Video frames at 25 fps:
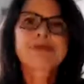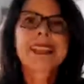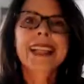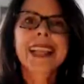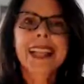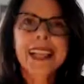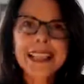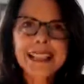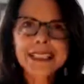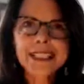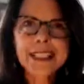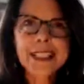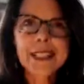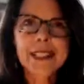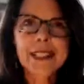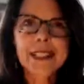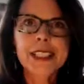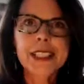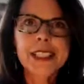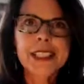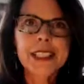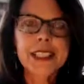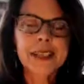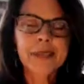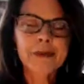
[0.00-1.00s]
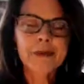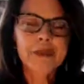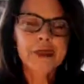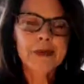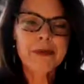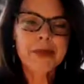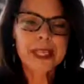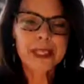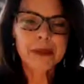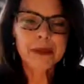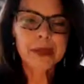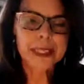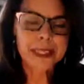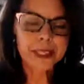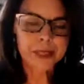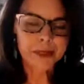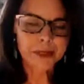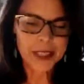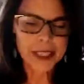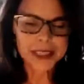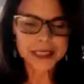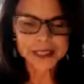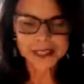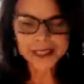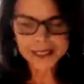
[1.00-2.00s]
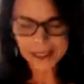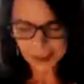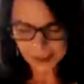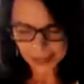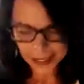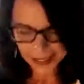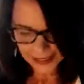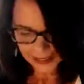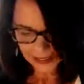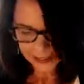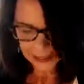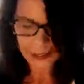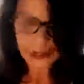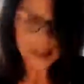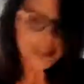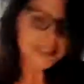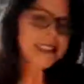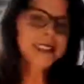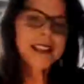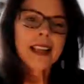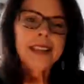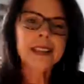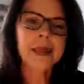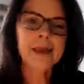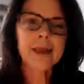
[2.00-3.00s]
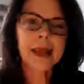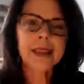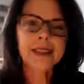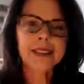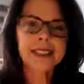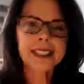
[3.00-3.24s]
and you can share them from there with your friends. All right, so let's talk about